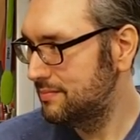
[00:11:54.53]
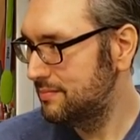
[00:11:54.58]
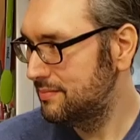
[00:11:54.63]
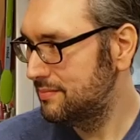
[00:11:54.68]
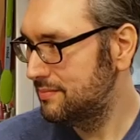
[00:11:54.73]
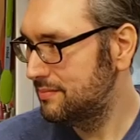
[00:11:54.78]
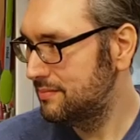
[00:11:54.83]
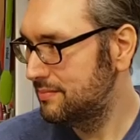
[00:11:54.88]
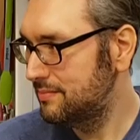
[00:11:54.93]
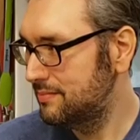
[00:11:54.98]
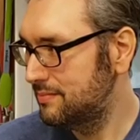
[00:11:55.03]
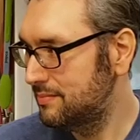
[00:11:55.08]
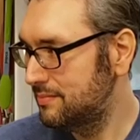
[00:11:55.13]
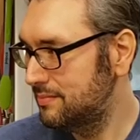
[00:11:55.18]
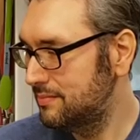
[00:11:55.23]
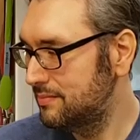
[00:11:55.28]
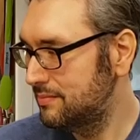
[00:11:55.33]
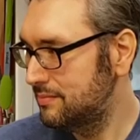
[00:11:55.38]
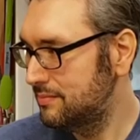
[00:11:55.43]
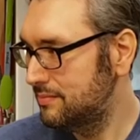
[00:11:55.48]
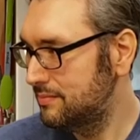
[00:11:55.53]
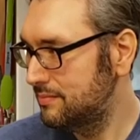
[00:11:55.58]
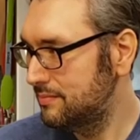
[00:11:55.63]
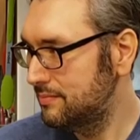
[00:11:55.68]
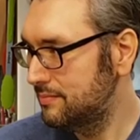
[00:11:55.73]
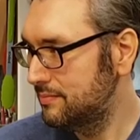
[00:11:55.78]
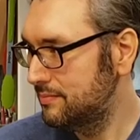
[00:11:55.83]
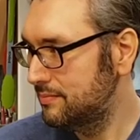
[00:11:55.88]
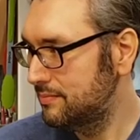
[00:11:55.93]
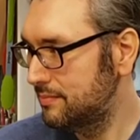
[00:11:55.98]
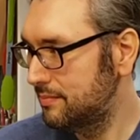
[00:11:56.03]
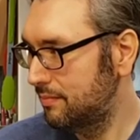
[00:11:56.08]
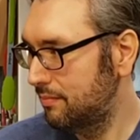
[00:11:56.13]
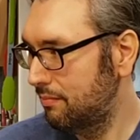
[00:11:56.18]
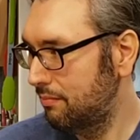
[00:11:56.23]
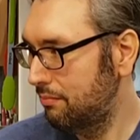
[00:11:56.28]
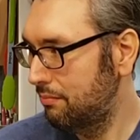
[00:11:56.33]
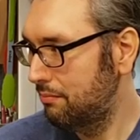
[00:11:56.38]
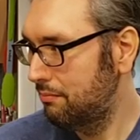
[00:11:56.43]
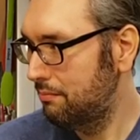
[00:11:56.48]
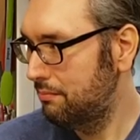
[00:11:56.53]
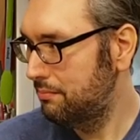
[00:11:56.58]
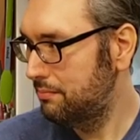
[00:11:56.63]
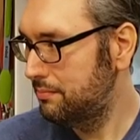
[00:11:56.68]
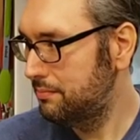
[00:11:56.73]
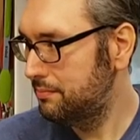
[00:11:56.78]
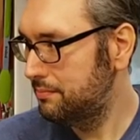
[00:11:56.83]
The person shown says nothing.